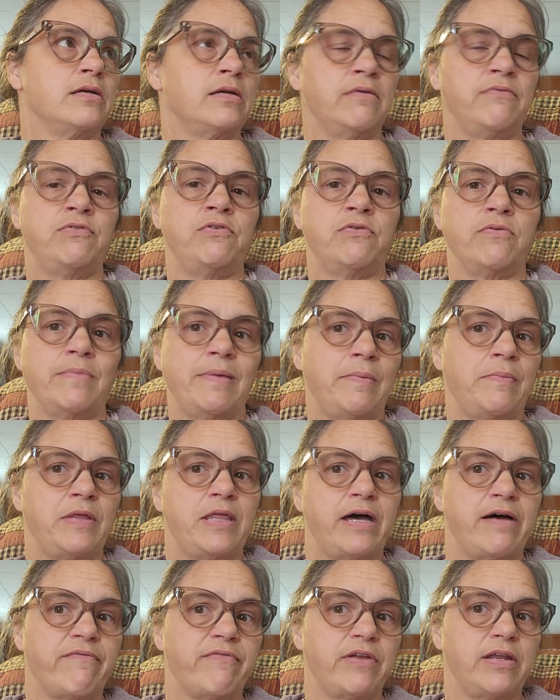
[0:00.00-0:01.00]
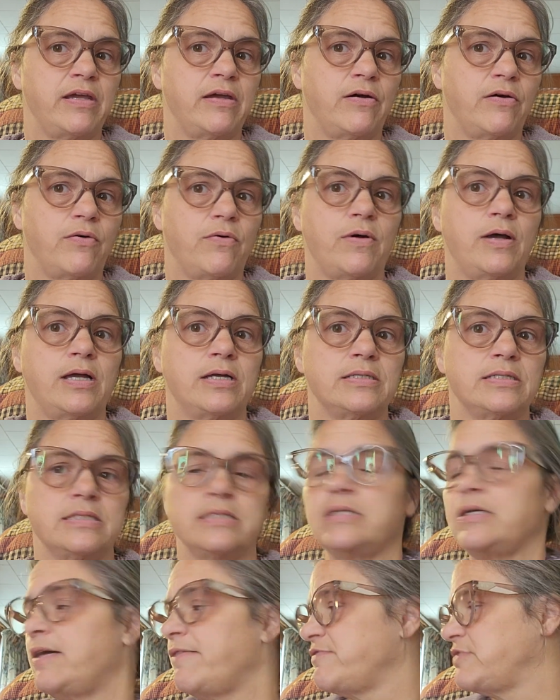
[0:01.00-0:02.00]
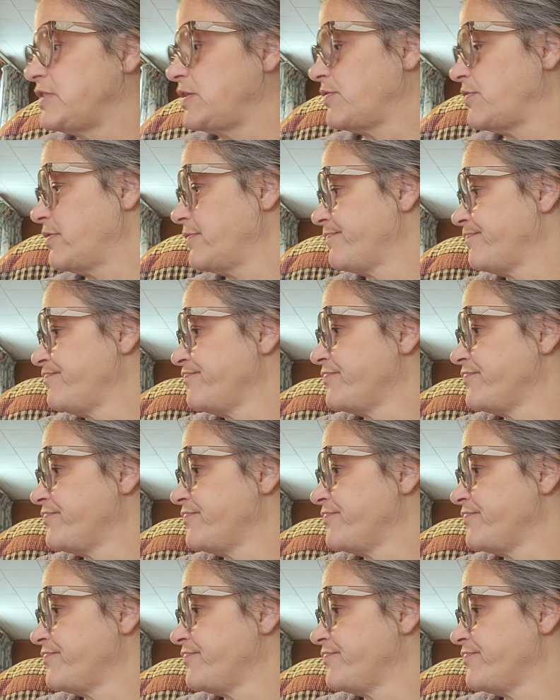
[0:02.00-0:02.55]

If you remember that video, I still have 0.